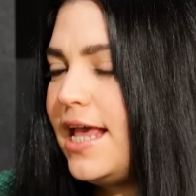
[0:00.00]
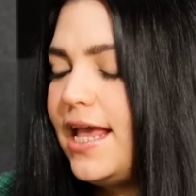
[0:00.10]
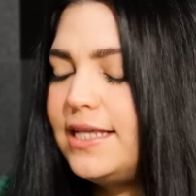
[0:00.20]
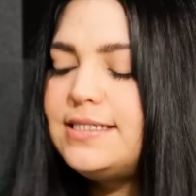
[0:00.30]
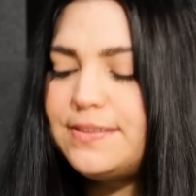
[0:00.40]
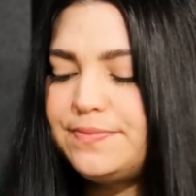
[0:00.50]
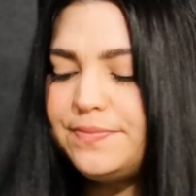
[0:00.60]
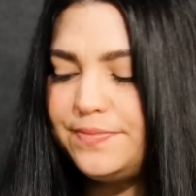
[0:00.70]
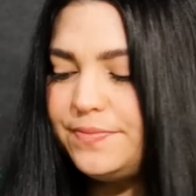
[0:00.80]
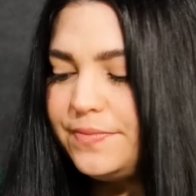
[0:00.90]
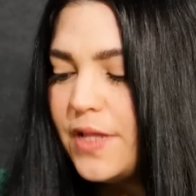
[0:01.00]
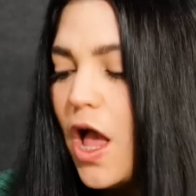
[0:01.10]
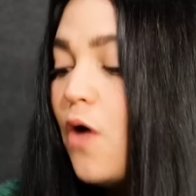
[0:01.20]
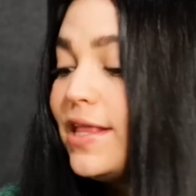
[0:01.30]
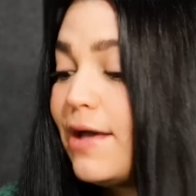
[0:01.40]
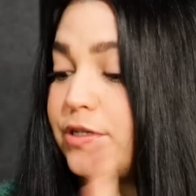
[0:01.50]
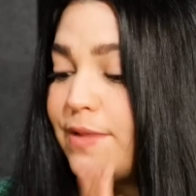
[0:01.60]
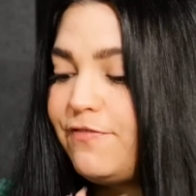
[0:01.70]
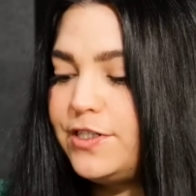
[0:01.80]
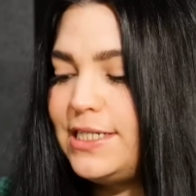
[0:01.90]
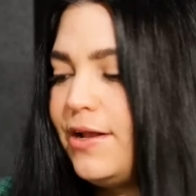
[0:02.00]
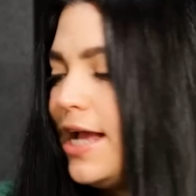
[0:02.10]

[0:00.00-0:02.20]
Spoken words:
of things. Mm-hmm. Okay, that was my first town